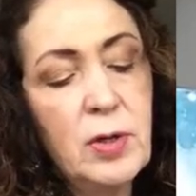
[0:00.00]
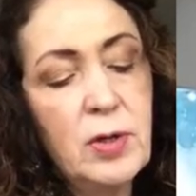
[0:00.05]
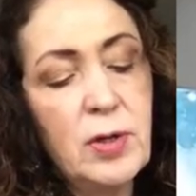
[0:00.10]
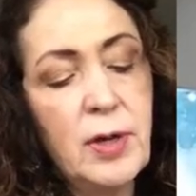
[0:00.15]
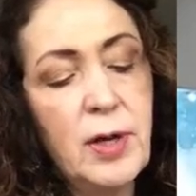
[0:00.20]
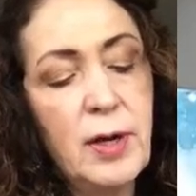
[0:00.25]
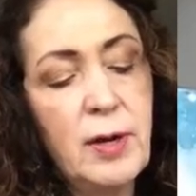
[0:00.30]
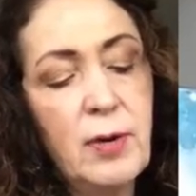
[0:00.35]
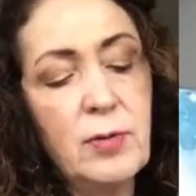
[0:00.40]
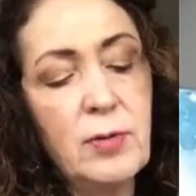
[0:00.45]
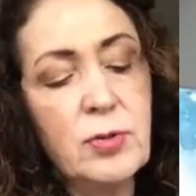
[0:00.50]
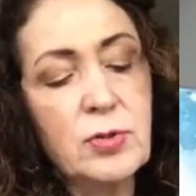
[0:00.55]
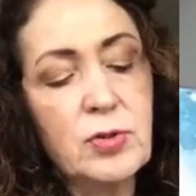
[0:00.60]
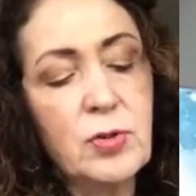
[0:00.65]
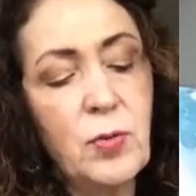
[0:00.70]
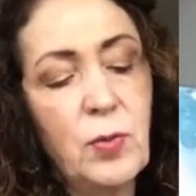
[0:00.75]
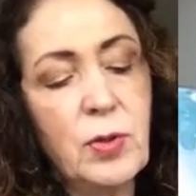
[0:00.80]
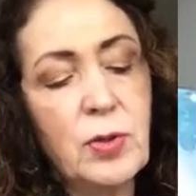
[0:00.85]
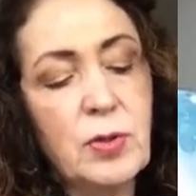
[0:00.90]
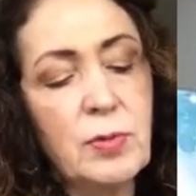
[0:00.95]
now there's
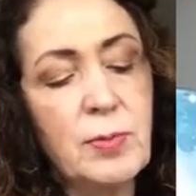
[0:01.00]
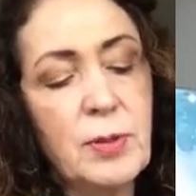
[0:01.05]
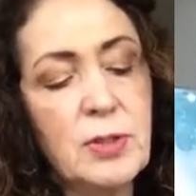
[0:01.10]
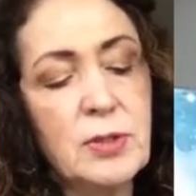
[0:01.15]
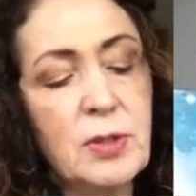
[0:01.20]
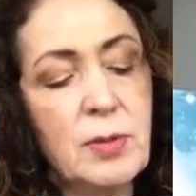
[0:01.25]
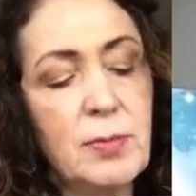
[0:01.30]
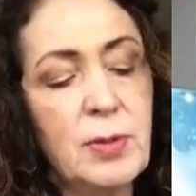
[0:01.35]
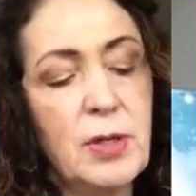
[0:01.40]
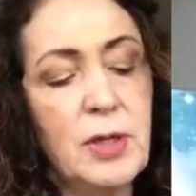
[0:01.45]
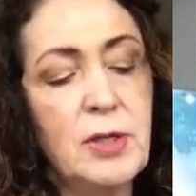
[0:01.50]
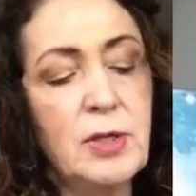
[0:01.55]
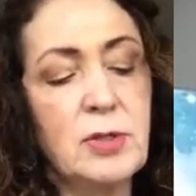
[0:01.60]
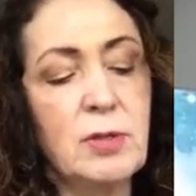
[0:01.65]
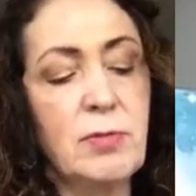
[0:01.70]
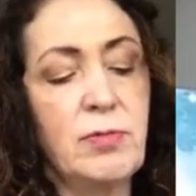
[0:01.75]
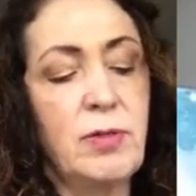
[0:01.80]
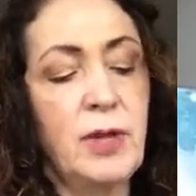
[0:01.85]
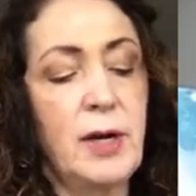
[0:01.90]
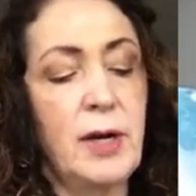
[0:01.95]
going to be some
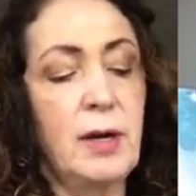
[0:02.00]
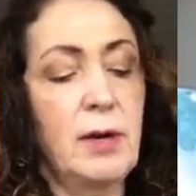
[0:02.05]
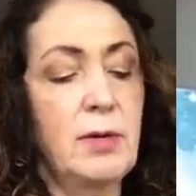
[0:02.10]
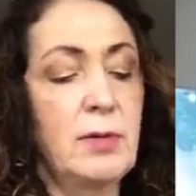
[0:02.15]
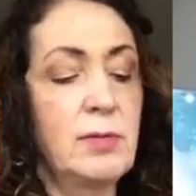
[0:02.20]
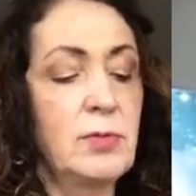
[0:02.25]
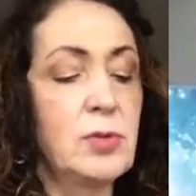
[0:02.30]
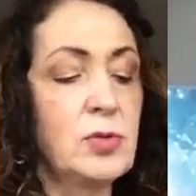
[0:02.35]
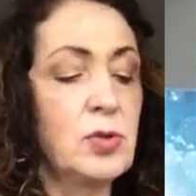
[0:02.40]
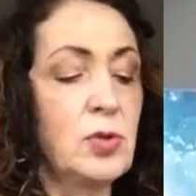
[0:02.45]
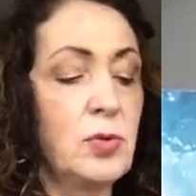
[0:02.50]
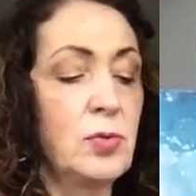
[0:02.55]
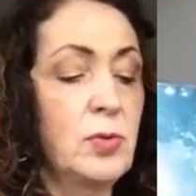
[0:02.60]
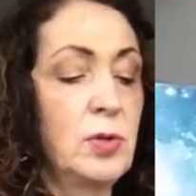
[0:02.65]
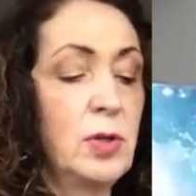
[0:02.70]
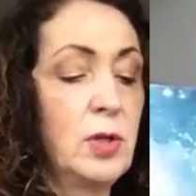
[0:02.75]
adhesive there. So